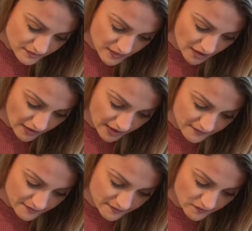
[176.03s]
All right,
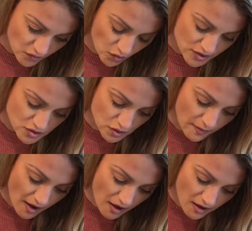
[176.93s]
roll into a
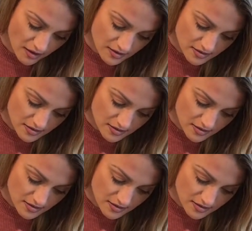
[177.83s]
ball,